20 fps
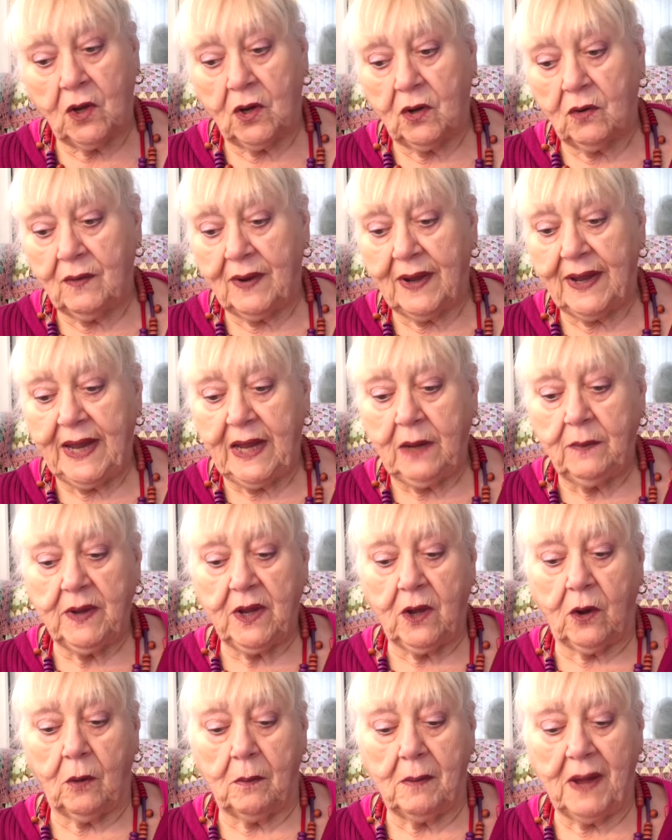Right, here we
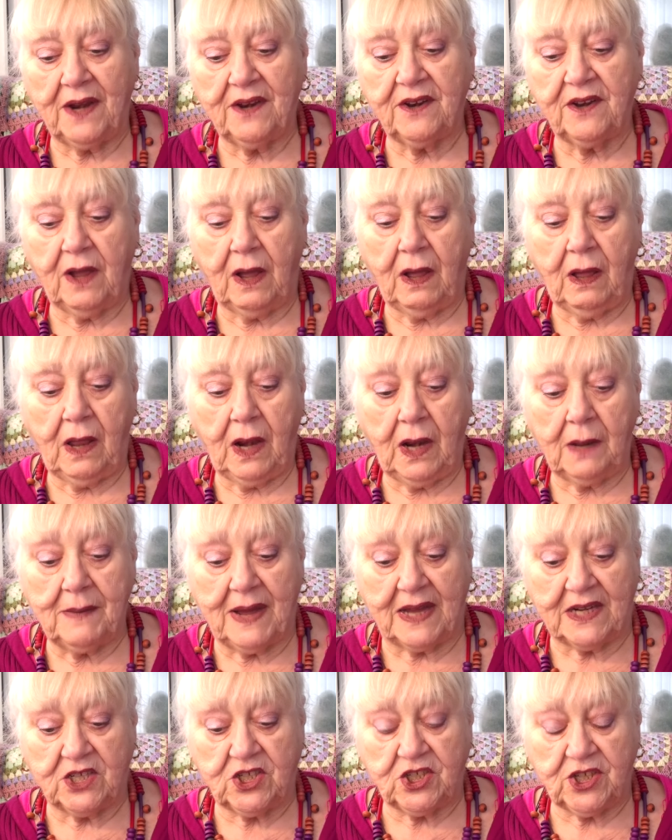go. Mandala
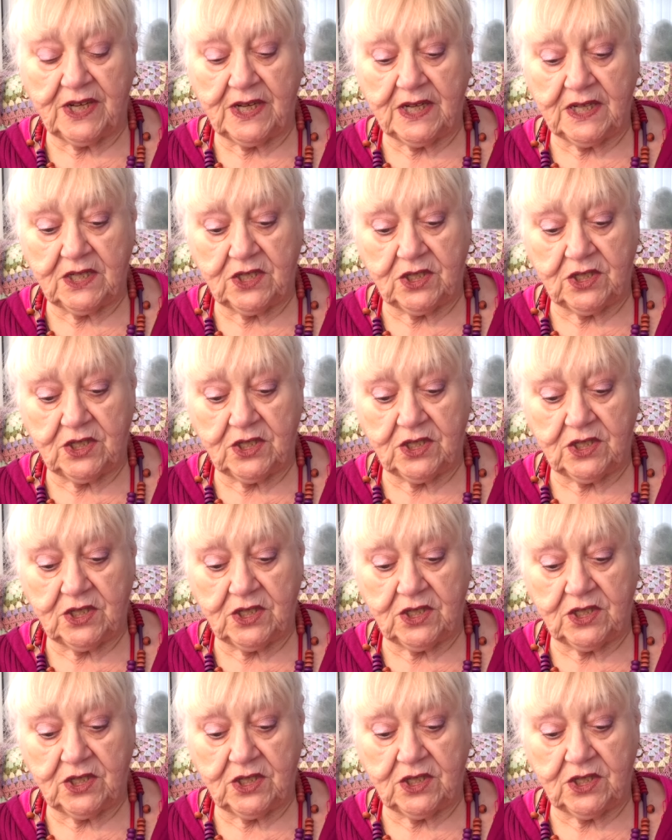Magic.